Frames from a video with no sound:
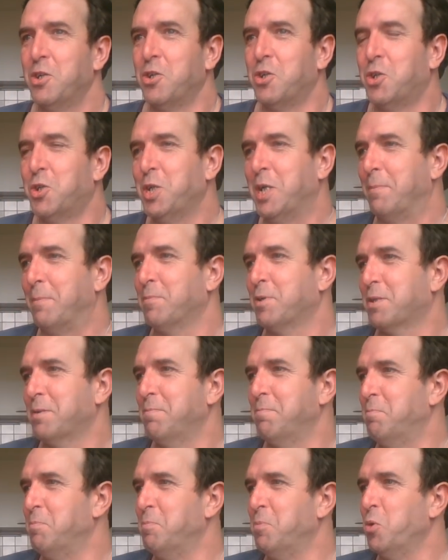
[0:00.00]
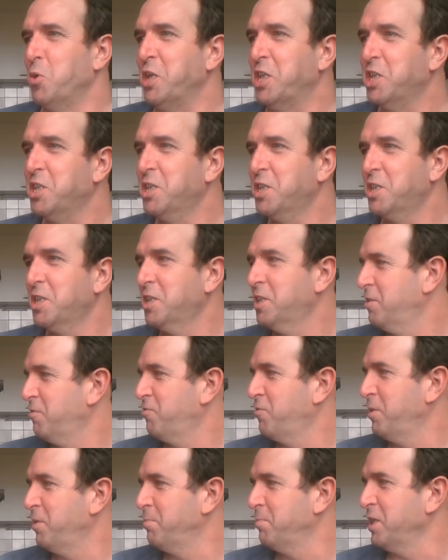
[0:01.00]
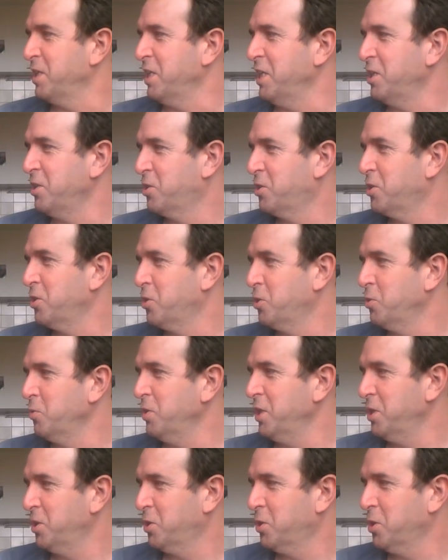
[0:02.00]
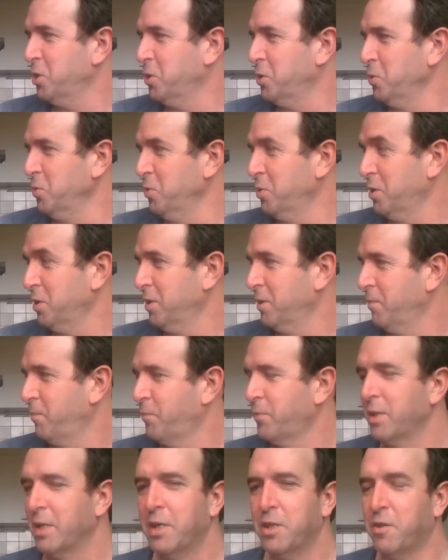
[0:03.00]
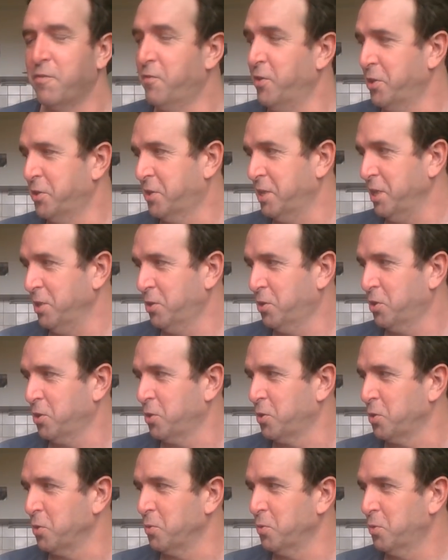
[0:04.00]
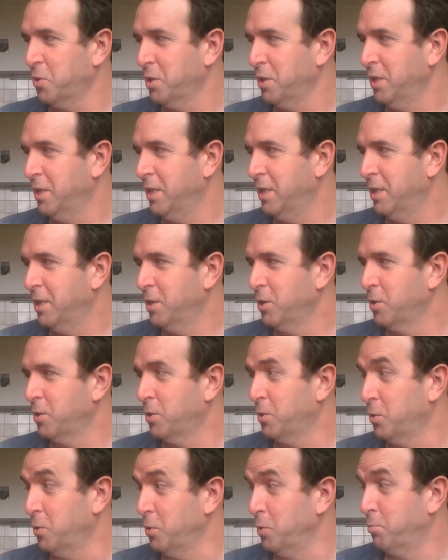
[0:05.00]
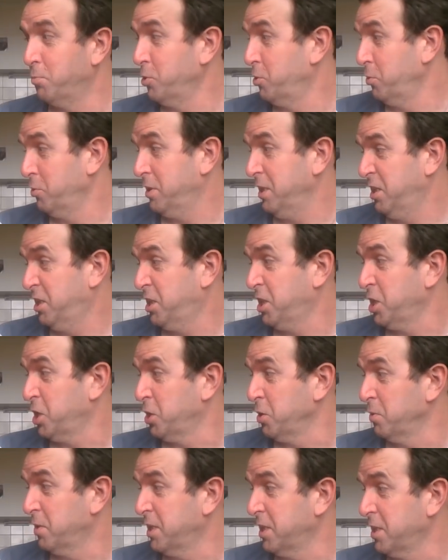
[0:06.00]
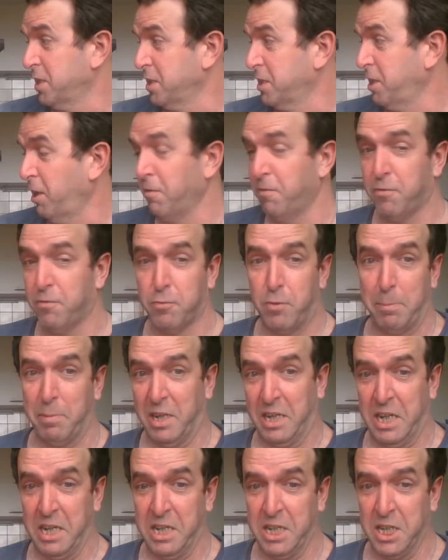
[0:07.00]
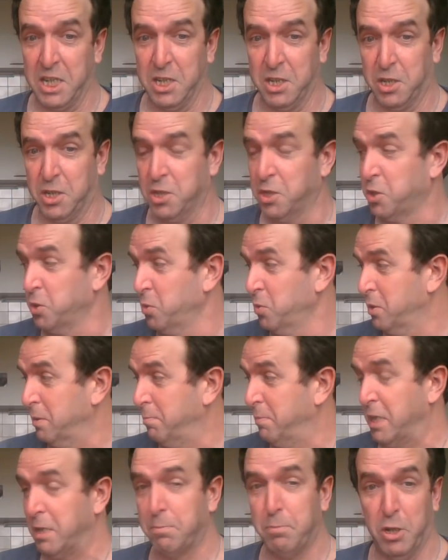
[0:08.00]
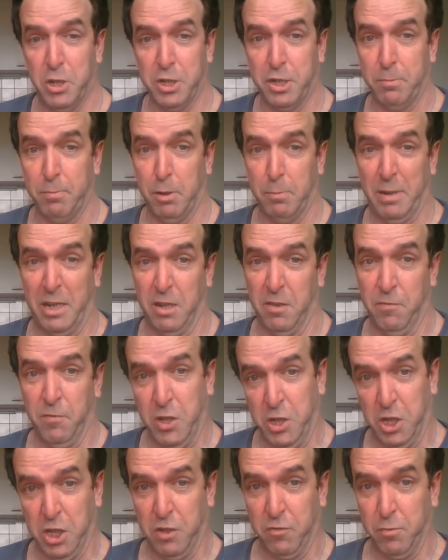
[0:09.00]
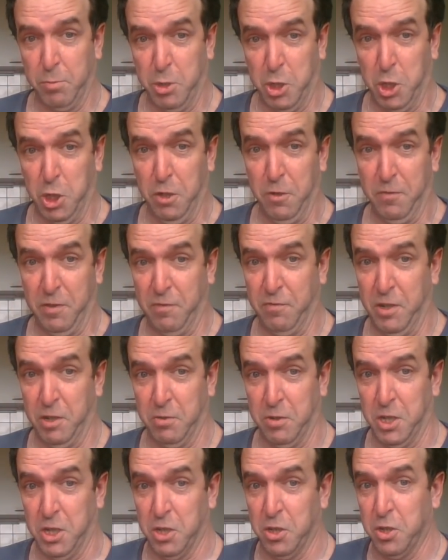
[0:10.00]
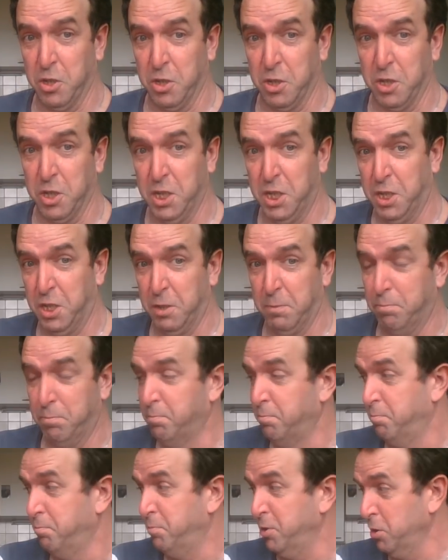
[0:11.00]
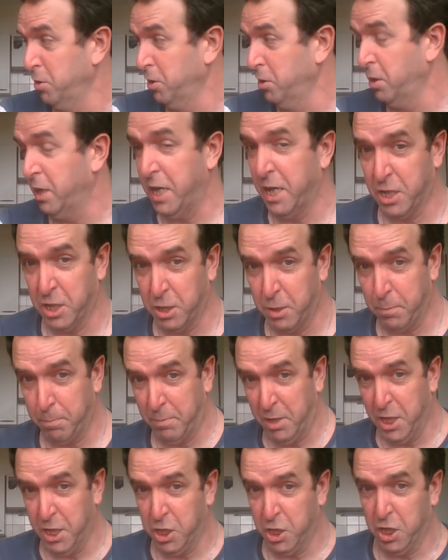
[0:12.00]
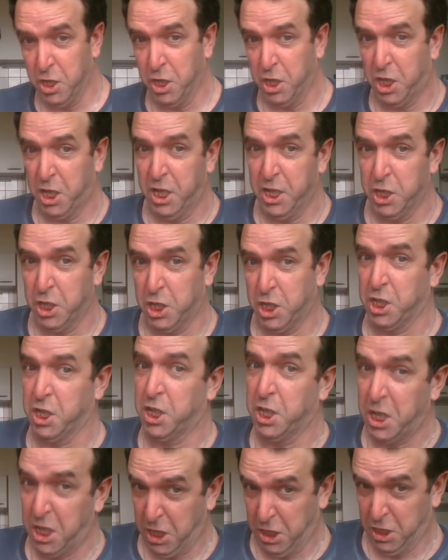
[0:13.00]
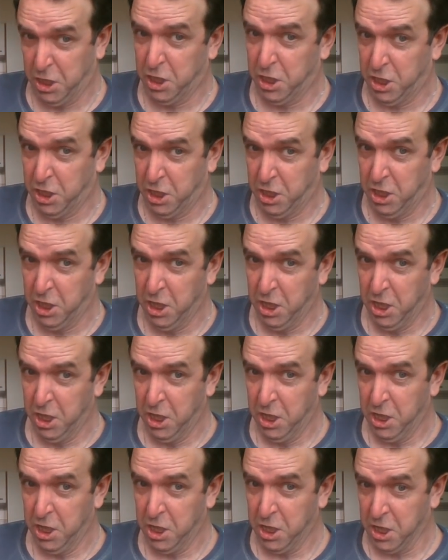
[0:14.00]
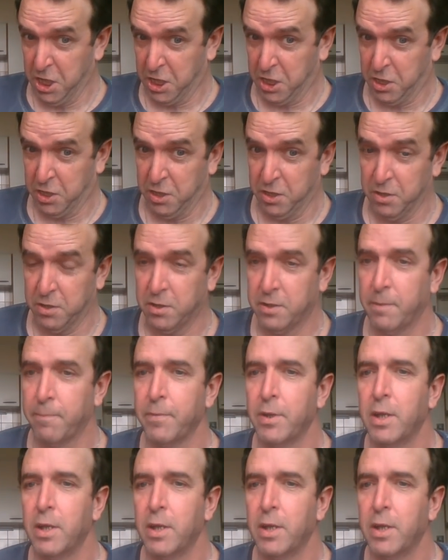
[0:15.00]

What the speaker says: James Moykins from the Institute, the first institute to produce institutes. It's a self-replicating institute made possible by the funding from the Coffee Foundation on the Bill and Melinda Clinton Gates Nexus.